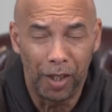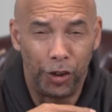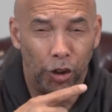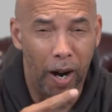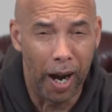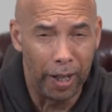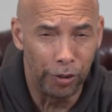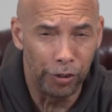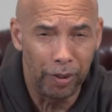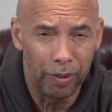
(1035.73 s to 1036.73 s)

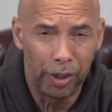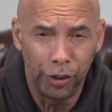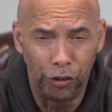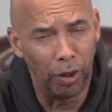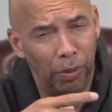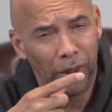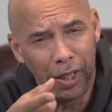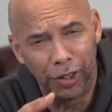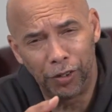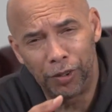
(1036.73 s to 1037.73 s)
trials,
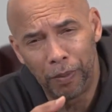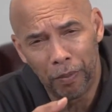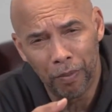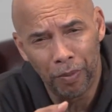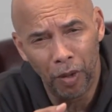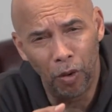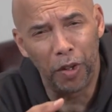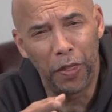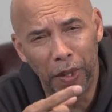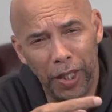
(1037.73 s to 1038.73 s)
tribulations,
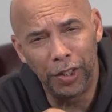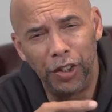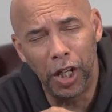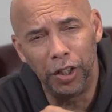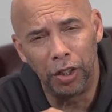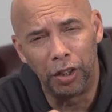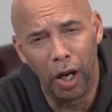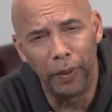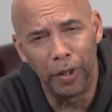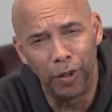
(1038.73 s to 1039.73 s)
or things that you're
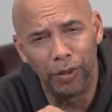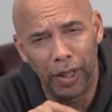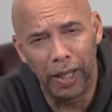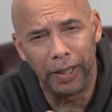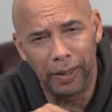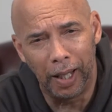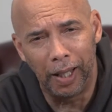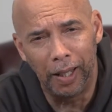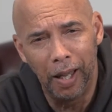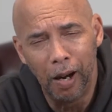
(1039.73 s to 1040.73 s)
going through day to
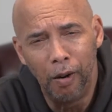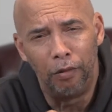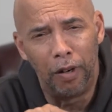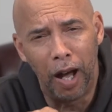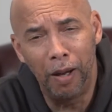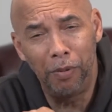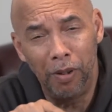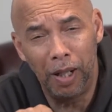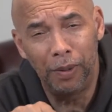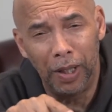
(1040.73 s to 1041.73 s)
day rob
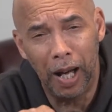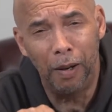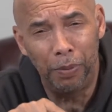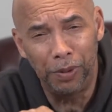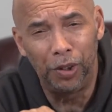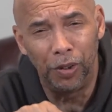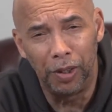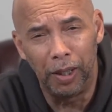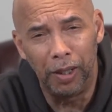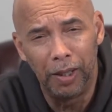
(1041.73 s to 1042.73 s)
you of the
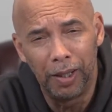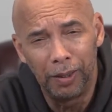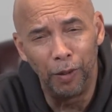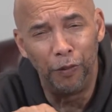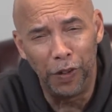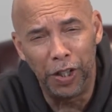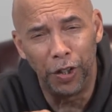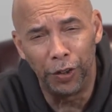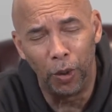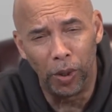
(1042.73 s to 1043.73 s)
opportunity to feed
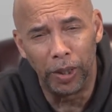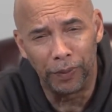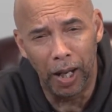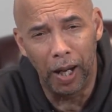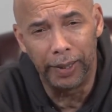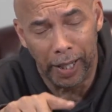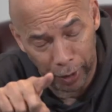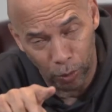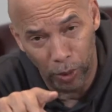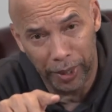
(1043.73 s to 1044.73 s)
on the Word of God. Now,
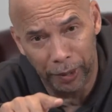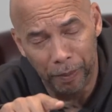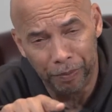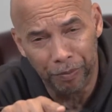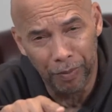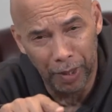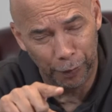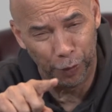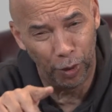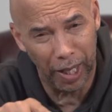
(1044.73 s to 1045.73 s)
and it will
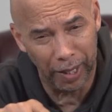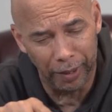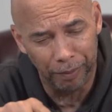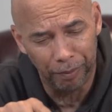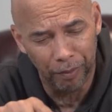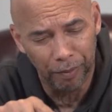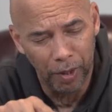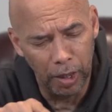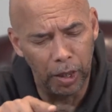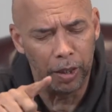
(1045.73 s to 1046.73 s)
if you let it.
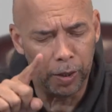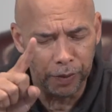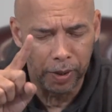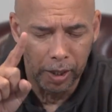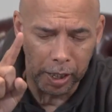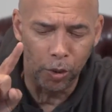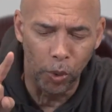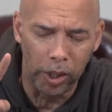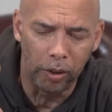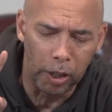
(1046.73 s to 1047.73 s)
It, it, it
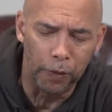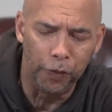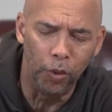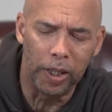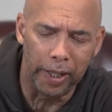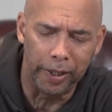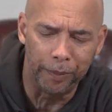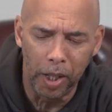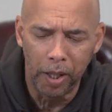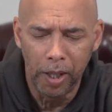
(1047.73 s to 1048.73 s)
will if you let
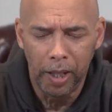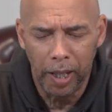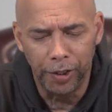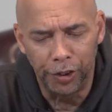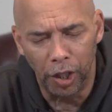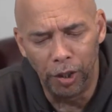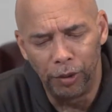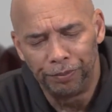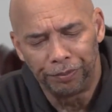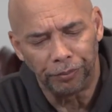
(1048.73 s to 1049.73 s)
it. And
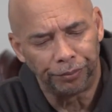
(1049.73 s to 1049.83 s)
so,